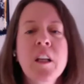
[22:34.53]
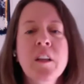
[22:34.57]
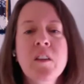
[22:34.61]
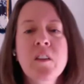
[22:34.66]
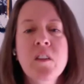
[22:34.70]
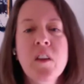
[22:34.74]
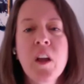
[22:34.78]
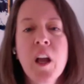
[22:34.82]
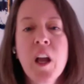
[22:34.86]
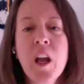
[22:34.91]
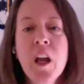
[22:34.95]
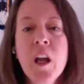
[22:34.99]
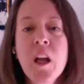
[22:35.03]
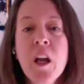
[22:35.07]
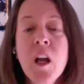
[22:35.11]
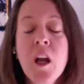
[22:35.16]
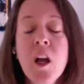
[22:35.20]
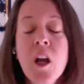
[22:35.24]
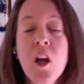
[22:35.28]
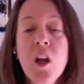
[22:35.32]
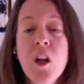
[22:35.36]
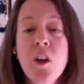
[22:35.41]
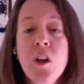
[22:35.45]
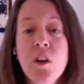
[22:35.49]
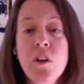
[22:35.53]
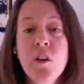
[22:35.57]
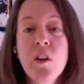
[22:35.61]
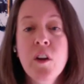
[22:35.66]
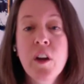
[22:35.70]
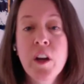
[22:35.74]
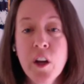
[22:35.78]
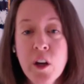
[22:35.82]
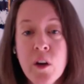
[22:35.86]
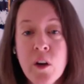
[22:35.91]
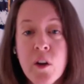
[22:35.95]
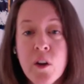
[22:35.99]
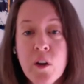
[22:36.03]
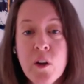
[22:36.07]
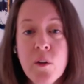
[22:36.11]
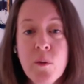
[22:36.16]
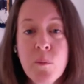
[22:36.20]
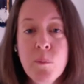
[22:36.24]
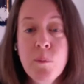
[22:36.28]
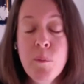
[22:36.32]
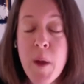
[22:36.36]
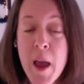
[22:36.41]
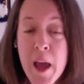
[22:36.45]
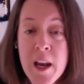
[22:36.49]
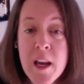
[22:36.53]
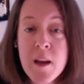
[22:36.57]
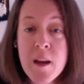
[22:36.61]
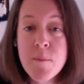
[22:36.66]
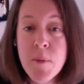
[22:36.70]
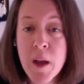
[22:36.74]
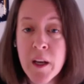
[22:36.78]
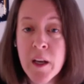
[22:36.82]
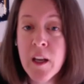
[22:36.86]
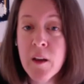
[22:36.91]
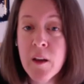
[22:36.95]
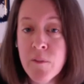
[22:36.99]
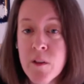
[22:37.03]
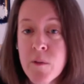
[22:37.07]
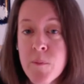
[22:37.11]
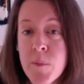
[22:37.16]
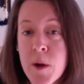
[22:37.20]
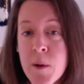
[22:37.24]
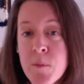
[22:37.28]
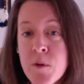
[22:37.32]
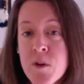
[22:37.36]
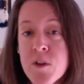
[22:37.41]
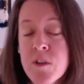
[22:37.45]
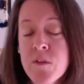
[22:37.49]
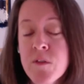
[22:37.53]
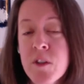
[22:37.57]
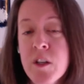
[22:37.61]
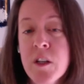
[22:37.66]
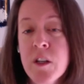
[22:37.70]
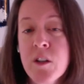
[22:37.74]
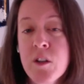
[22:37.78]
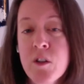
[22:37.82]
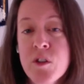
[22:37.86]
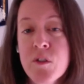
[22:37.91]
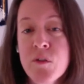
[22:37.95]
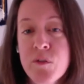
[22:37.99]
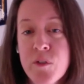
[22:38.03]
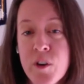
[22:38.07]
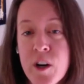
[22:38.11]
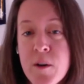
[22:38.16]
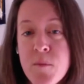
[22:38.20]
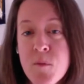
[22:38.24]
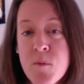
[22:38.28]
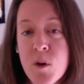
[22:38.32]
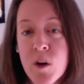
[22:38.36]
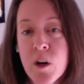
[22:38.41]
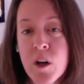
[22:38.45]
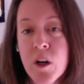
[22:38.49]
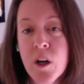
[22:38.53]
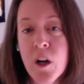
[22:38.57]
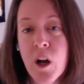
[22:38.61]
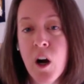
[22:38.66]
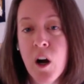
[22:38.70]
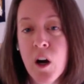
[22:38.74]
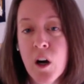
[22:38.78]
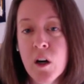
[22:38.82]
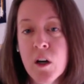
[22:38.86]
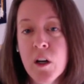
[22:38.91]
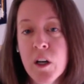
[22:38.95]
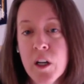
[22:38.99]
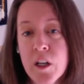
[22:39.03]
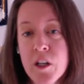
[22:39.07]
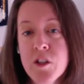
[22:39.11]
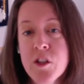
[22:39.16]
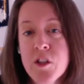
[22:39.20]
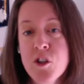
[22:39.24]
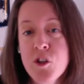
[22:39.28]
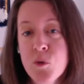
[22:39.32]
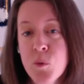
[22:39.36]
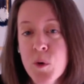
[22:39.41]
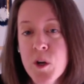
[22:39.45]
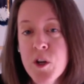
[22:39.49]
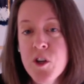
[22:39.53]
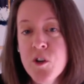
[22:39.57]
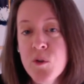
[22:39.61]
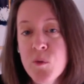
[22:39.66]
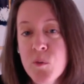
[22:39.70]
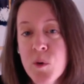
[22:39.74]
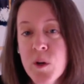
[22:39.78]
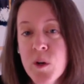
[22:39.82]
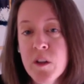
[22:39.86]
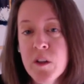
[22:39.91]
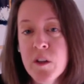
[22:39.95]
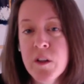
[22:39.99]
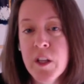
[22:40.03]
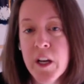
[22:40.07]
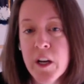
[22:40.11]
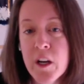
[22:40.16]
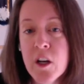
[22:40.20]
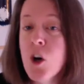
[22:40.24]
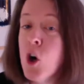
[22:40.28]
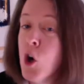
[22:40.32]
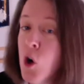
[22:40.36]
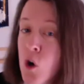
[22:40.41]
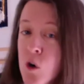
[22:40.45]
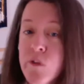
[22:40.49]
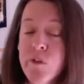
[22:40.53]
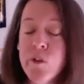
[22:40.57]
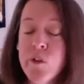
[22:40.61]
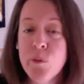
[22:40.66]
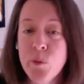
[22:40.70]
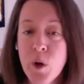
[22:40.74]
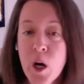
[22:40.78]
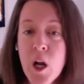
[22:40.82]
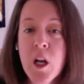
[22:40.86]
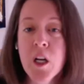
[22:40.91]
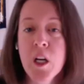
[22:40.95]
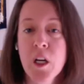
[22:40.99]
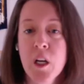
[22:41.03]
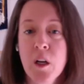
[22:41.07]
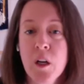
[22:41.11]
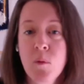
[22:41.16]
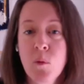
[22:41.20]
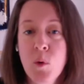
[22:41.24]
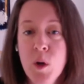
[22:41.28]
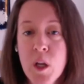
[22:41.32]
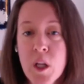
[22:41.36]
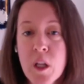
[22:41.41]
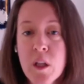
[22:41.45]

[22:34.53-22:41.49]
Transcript: and say uh, here many many of the members of the inclusive framework are in a situation where they're overrun